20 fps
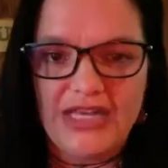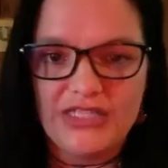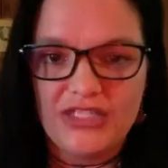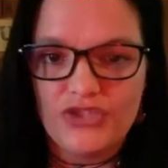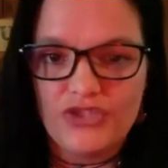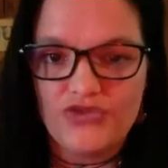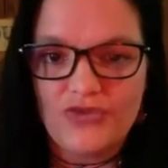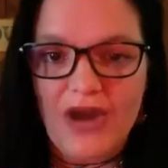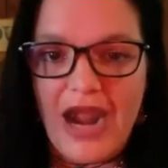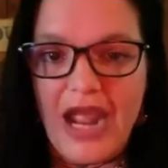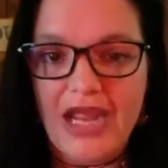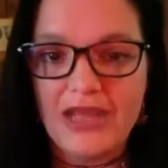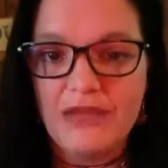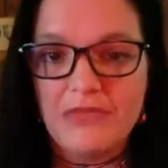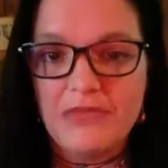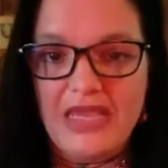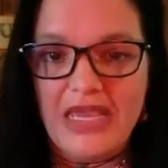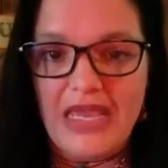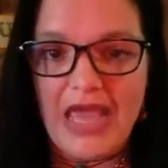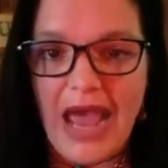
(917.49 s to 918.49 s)
to drag
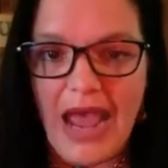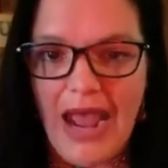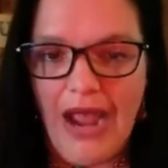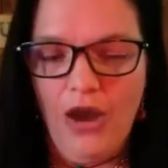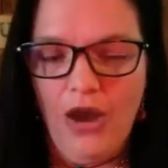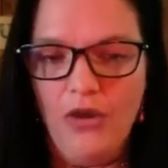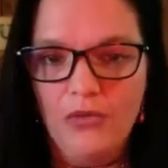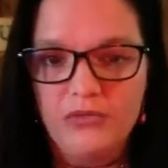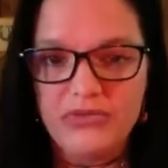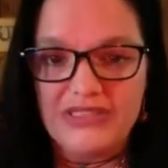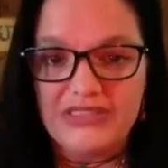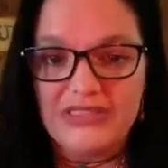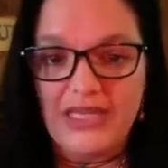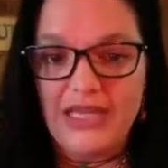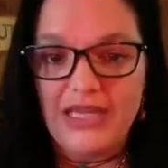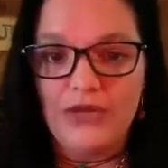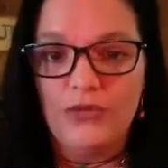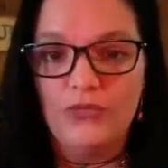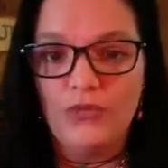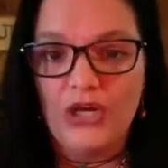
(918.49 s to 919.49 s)
me out because they
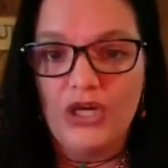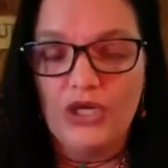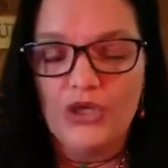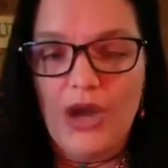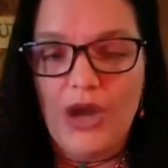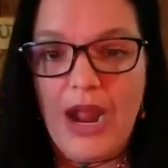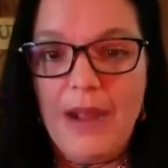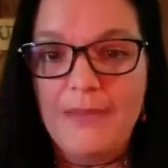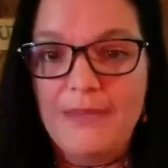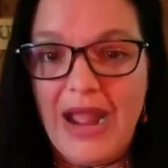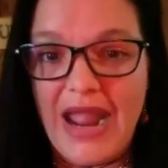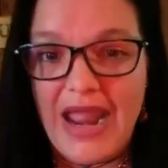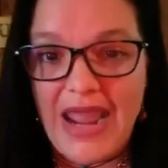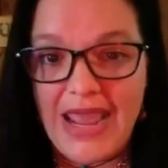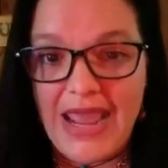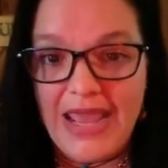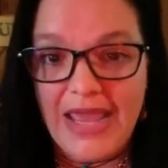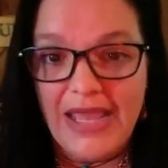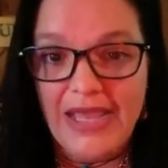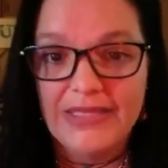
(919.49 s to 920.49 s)
didn't want to grab my
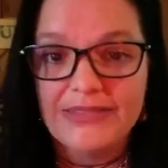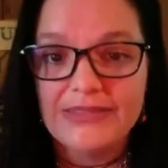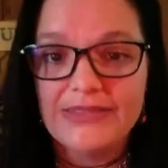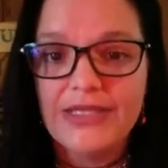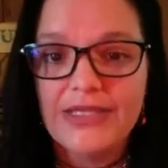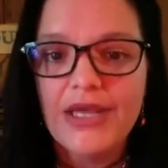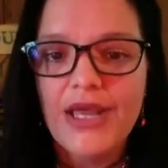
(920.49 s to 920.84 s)
hands.